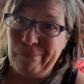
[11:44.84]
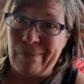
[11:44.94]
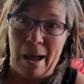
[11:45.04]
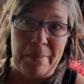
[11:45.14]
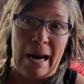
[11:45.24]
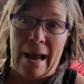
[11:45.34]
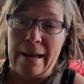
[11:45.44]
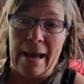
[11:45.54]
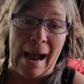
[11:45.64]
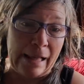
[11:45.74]
I mean, I,
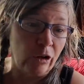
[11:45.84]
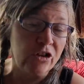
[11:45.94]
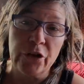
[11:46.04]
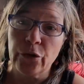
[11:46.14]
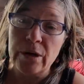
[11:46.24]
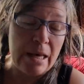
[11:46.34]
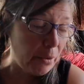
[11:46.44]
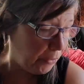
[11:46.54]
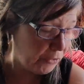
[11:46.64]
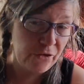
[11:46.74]
I looked
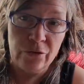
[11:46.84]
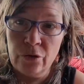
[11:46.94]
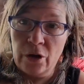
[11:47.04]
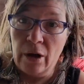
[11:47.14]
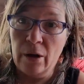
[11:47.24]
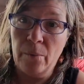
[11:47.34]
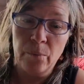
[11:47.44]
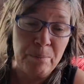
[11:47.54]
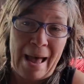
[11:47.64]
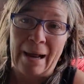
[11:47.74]
underneath the
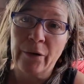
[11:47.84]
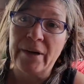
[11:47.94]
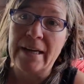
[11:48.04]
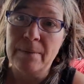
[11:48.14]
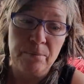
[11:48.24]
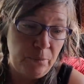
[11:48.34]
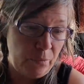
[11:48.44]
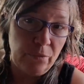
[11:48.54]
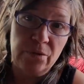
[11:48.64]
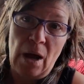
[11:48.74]
battery
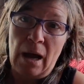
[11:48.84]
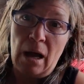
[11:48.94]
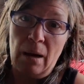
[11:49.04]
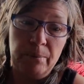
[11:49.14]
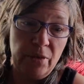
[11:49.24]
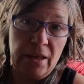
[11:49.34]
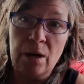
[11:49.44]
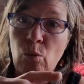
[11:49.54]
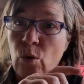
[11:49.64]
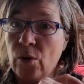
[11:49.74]
um
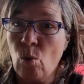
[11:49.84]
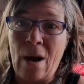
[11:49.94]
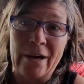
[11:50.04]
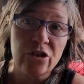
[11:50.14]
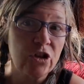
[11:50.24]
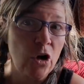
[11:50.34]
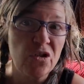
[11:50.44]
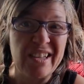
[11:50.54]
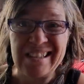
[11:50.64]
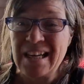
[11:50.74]
thing where the wires go
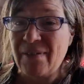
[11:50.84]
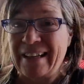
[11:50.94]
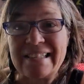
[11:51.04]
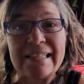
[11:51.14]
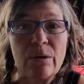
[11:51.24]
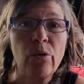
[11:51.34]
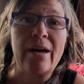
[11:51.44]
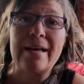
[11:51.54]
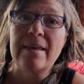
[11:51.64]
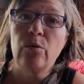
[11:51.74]
to see if I could see where
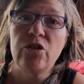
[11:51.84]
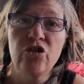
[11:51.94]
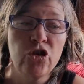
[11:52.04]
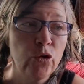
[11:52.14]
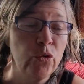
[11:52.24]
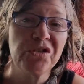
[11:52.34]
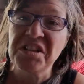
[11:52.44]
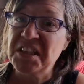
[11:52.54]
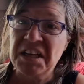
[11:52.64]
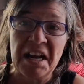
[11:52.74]
anything was chewed or
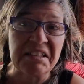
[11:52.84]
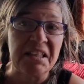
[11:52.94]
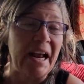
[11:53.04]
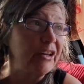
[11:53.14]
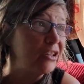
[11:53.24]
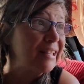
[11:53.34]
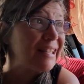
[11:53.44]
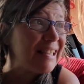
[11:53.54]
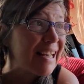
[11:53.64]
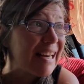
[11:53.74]
disconnected. I couldn't
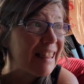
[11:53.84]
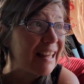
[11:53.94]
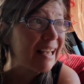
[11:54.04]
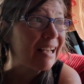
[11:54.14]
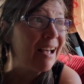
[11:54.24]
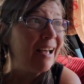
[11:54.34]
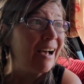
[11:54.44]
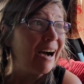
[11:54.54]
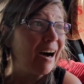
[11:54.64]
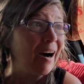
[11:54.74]
see anything,
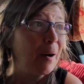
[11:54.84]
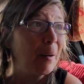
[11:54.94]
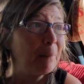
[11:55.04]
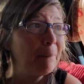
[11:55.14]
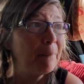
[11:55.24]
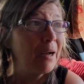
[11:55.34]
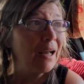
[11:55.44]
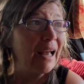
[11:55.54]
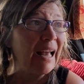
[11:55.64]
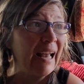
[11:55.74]
um
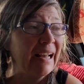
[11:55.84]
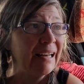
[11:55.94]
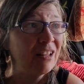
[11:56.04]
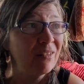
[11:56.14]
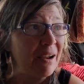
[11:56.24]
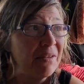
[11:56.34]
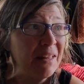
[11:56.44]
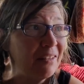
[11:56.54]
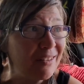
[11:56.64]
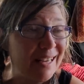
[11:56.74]
and it,
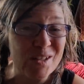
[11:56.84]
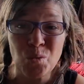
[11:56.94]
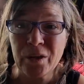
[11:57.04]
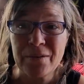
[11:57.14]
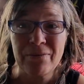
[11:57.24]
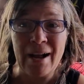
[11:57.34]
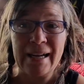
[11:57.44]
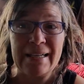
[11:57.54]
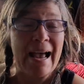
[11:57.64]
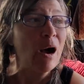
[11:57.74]
everything looks like it's working
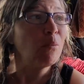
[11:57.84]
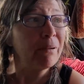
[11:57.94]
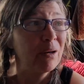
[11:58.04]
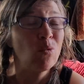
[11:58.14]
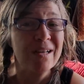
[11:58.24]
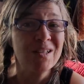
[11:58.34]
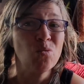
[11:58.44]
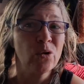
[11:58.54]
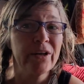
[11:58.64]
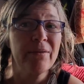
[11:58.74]
fine now, but it wasn't
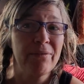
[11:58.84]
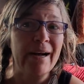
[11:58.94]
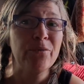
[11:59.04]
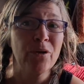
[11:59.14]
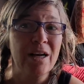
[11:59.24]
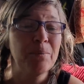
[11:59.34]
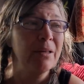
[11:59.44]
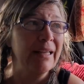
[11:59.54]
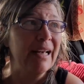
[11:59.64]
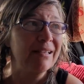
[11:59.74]
working fine for a couple
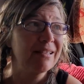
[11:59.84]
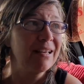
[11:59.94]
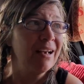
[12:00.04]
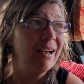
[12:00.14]
of days.